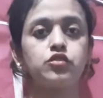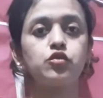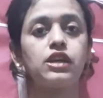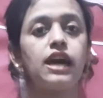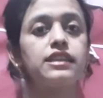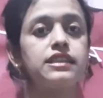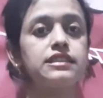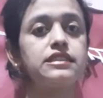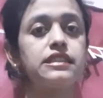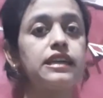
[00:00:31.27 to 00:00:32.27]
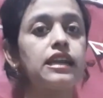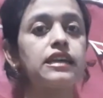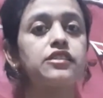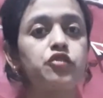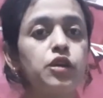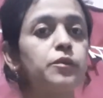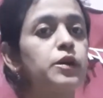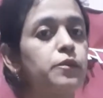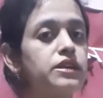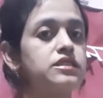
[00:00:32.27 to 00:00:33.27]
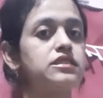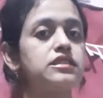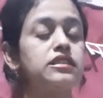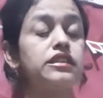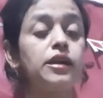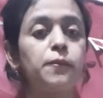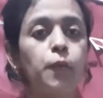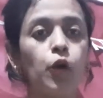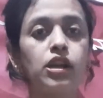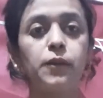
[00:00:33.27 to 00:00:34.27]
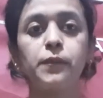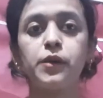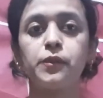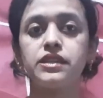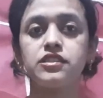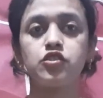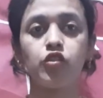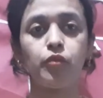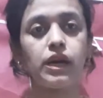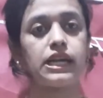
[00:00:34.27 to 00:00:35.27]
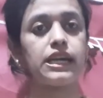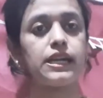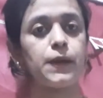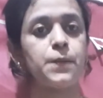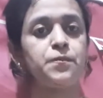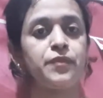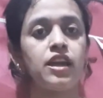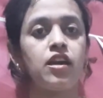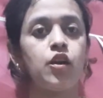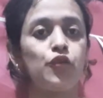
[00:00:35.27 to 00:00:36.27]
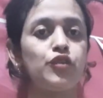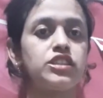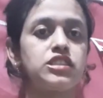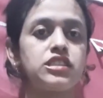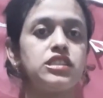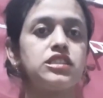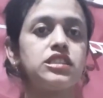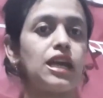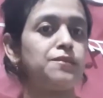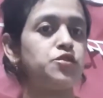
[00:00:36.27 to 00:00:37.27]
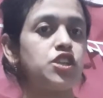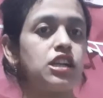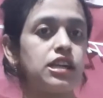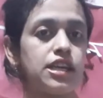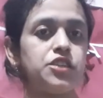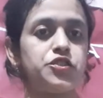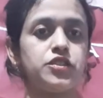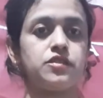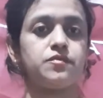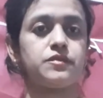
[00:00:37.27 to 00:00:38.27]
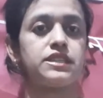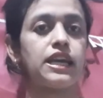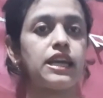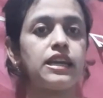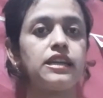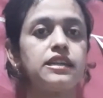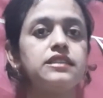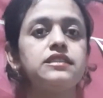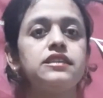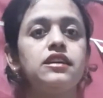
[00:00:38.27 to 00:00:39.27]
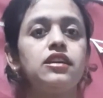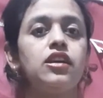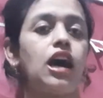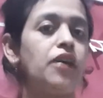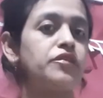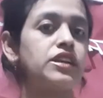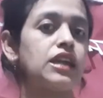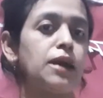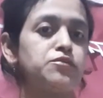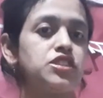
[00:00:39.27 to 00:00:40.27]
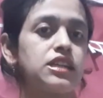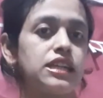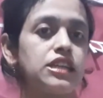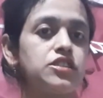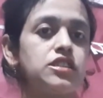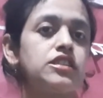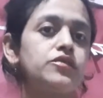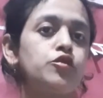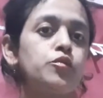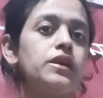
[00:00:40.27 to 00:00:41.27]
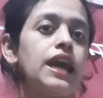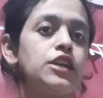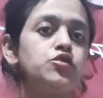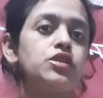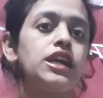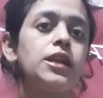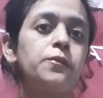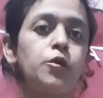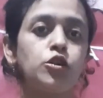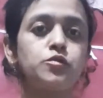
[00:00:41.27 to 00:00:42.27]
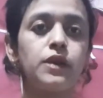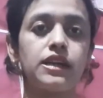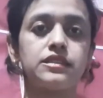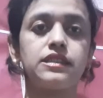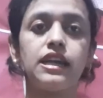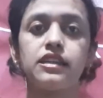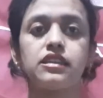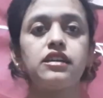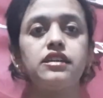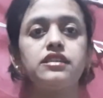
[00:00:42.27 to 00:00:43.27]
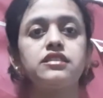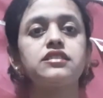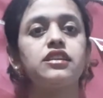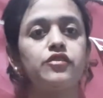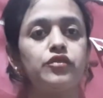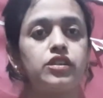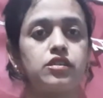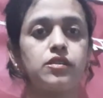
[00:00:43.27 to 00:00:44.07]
So yeah, there are three important purposes of marketing. First is capture attention, second is after capture attention it would be educate prospects, and third is convert.